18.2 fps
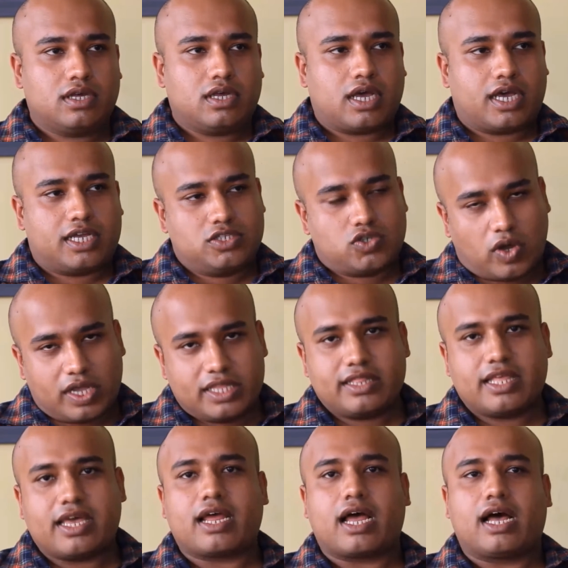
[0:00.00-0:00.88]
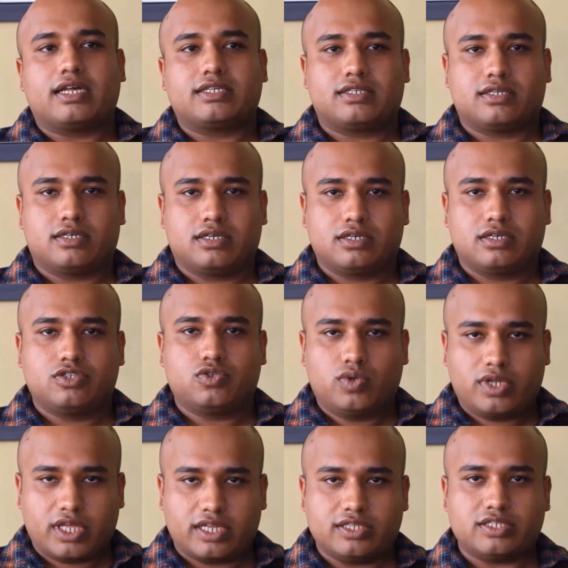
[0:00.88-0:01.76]
I joined there as a
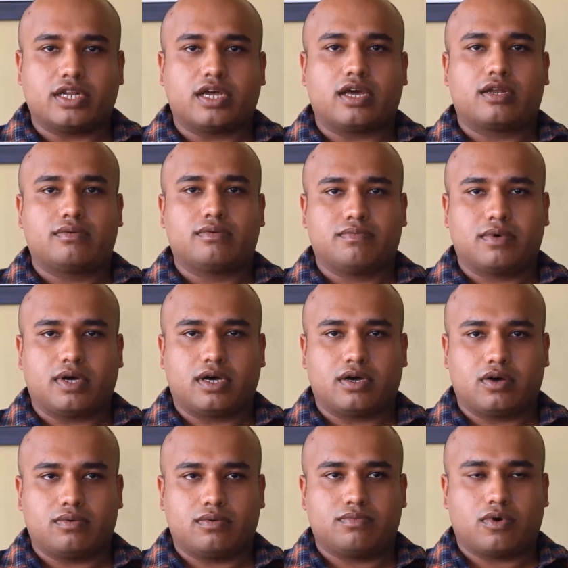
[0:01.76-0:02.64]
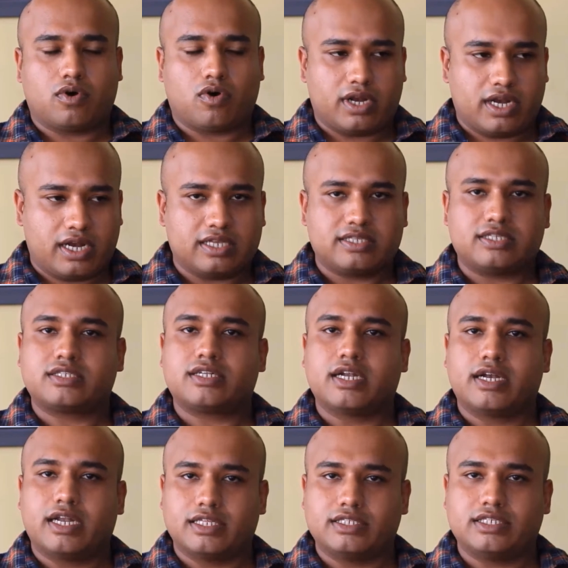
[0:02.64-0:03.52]
junior engineer or an
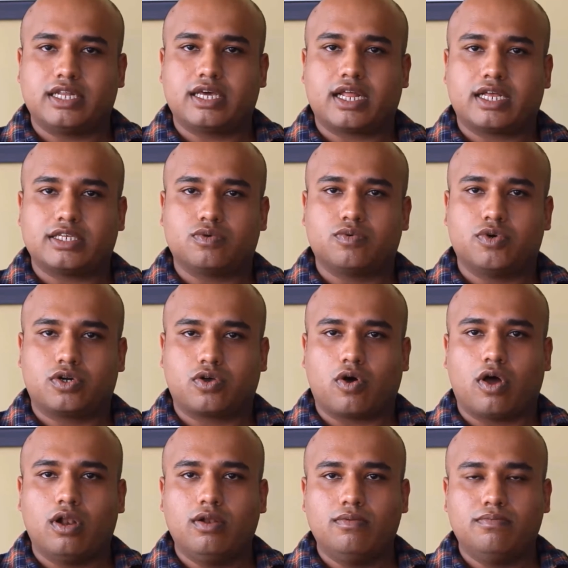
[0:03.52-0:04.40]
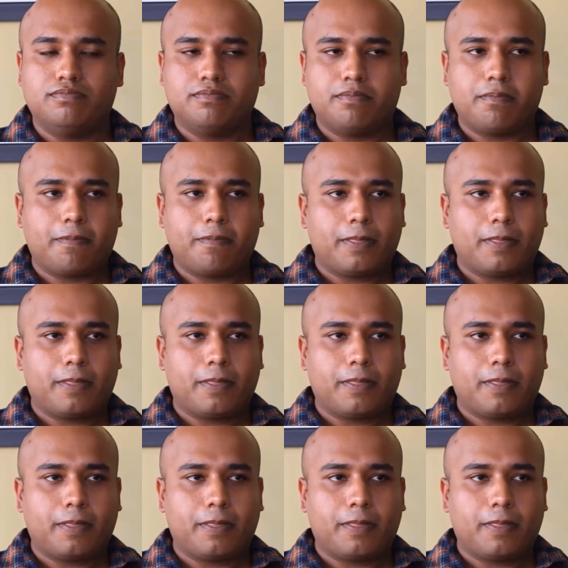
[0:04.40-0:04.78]
assistant engineer, as you would call.